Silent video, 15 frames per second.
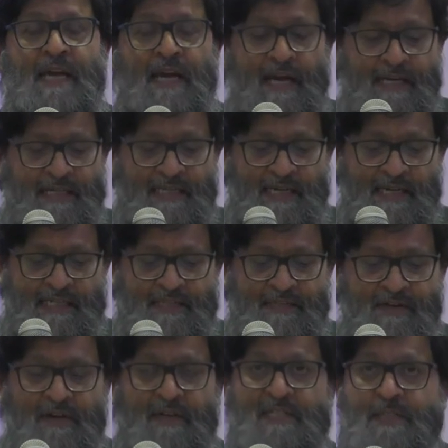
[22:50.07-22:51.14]
And
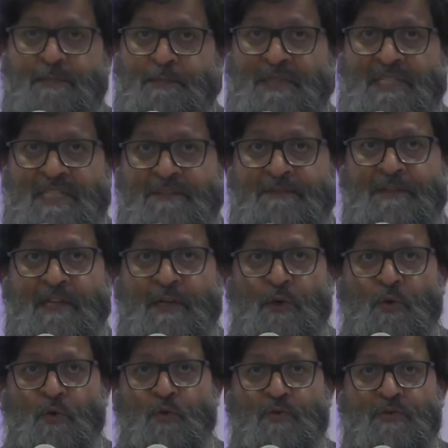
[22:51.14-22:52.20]
there are specific
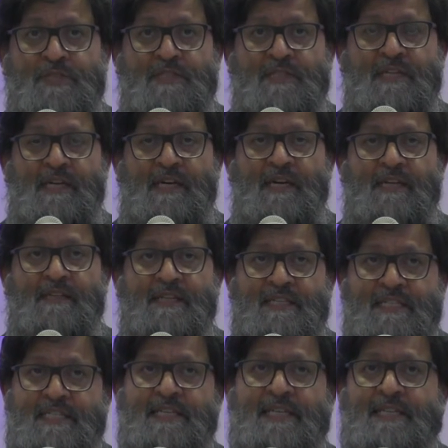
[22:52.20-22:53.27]
laws that
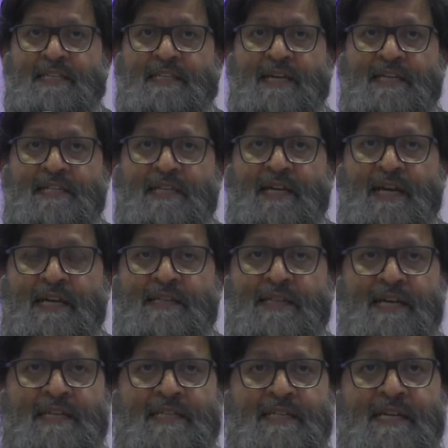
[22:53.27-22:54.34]
state that, and
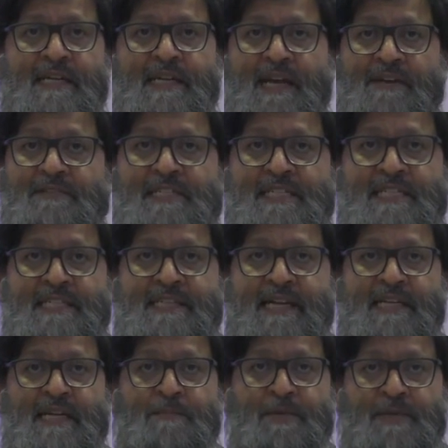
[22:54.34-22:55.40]
that guarantee
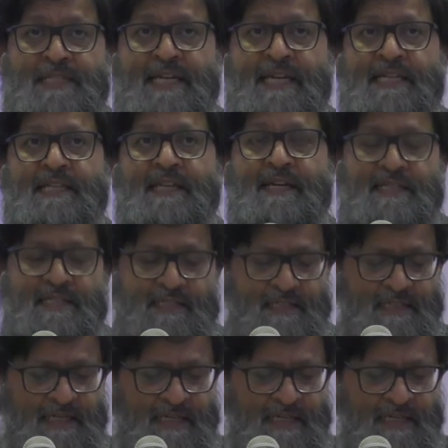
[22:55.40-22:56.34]
that and protect that.